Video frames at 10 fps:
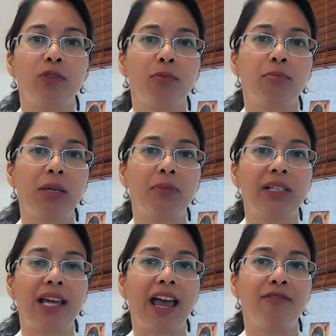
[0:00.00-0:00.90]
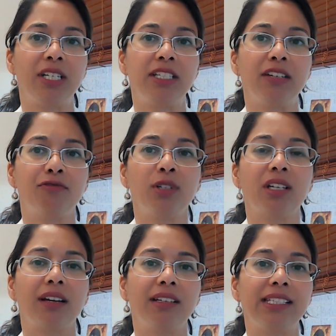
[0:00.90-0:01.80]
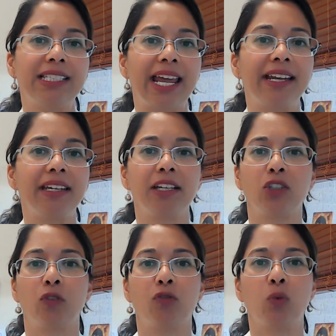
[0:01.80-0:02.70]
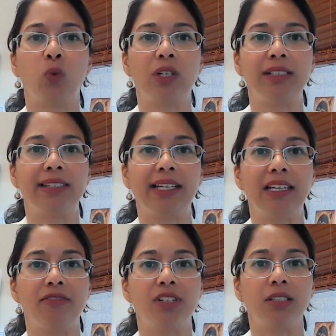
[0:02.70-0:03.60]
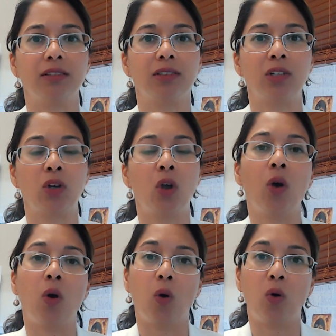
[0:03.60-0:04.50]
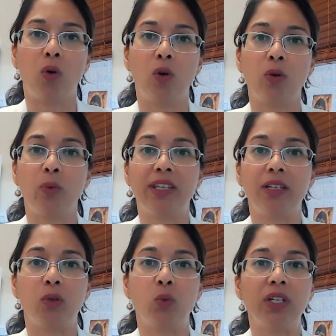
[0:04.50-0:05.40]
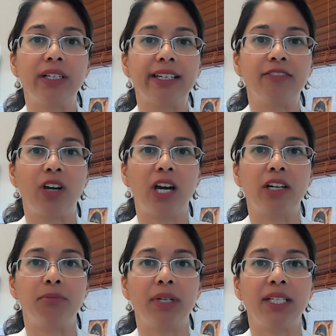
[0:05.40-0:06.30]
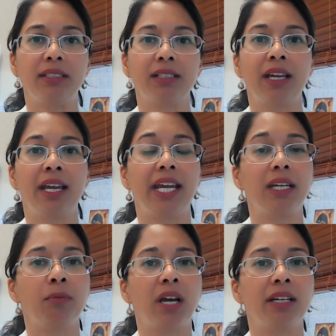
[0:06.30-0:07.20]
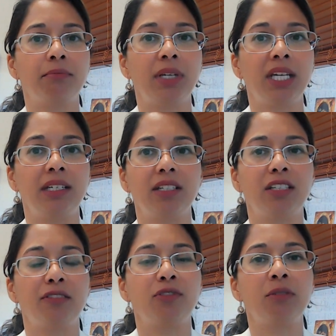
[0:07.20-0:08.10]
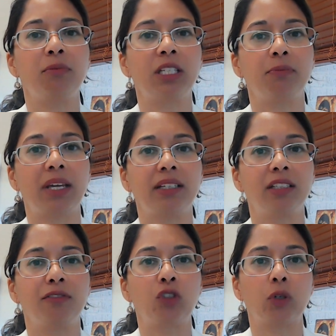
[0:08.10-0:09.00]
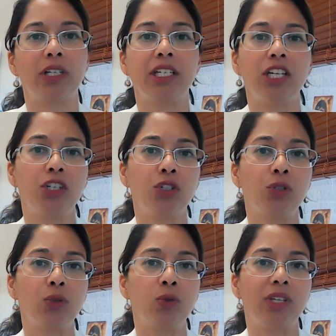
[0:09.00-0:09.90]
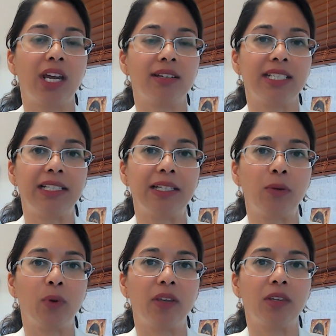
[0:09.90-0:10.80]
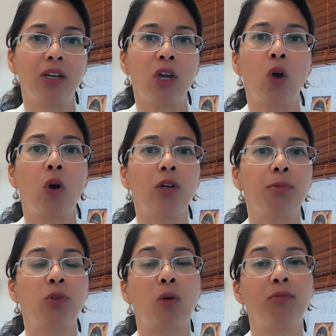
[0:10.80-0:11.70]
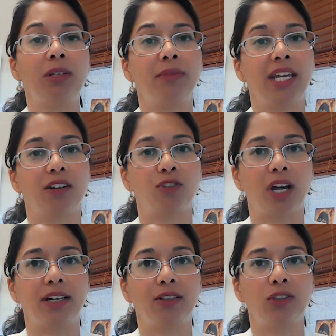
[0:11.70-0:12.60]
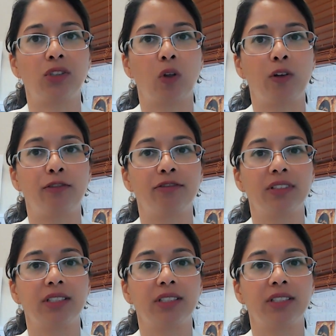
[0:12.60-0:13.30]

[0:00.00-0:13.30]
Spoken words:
from people having different understandings of the world they live in. Or within a work environment, it might mean different perspectives on an issue they are dealing with or a problem they are trying to solve.